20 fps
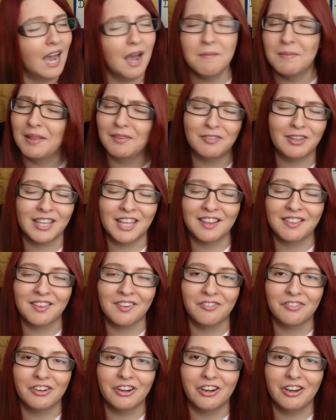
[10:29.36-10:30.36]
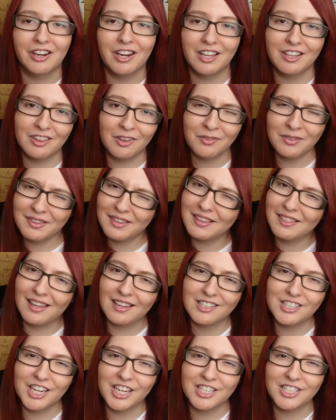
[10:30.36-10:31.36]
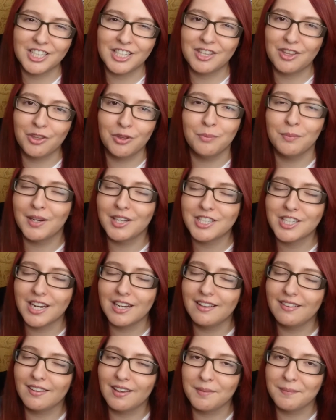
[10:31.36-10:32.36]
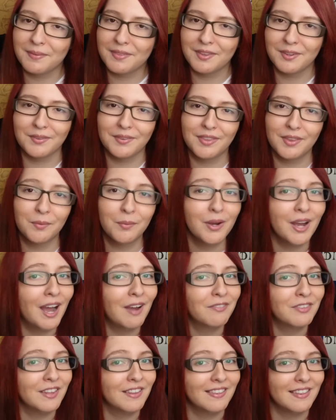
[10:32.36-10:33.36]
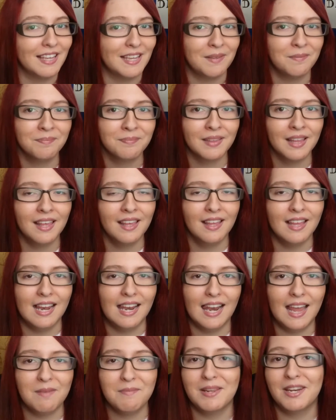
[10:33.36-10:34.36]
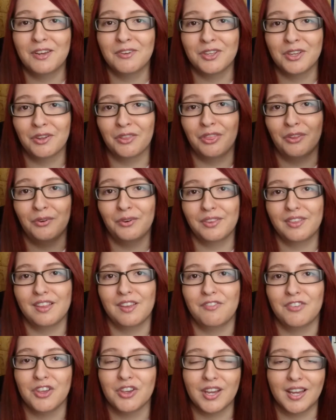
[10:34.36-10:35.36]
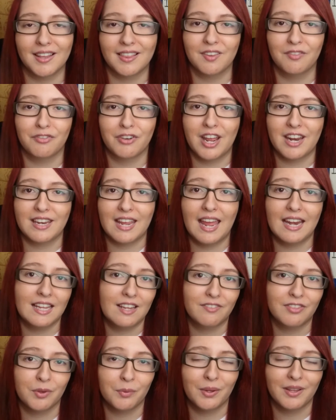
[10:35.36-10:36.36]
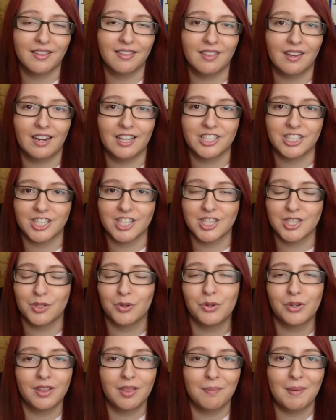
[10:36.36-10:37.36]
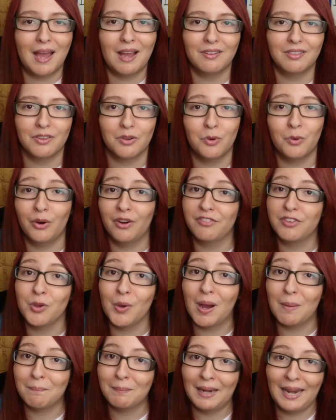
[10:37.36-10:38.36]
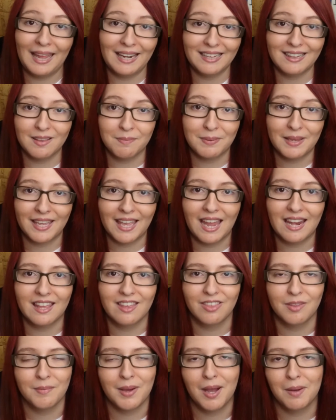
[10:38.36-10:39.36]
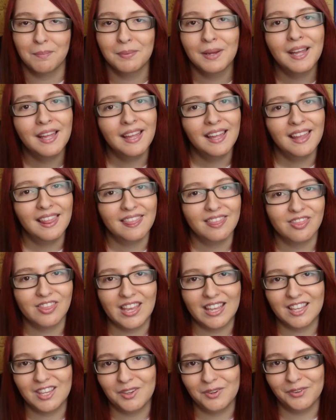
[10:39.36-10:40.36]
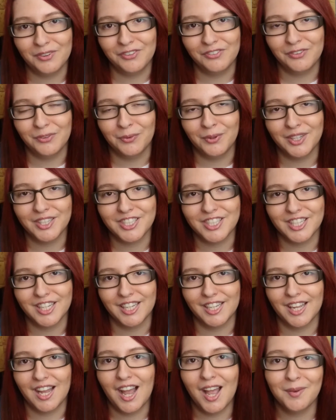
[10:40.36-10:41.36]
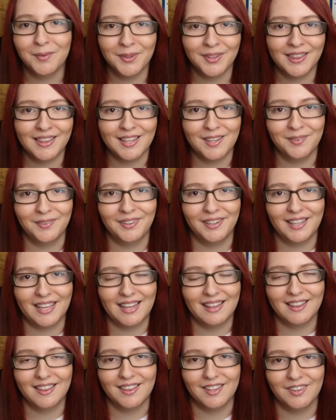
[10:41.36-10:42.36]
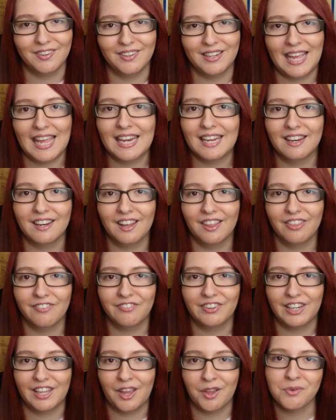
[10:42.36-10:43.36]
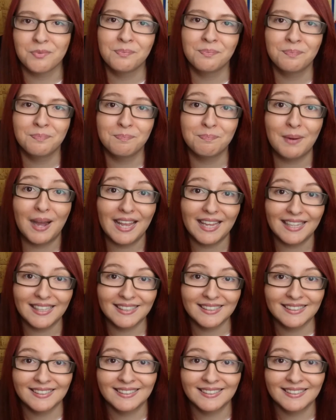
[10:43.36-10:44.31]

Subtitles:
I'm loving it so far, and I don't see that changing too much anytime soon, so we'll have to see. Let me know your thoughts if you guys have read any of the ones that I just talked about, or if you are planning to pick any of them up. Thank you all for watching. I will see you all again soon in another video. Bye!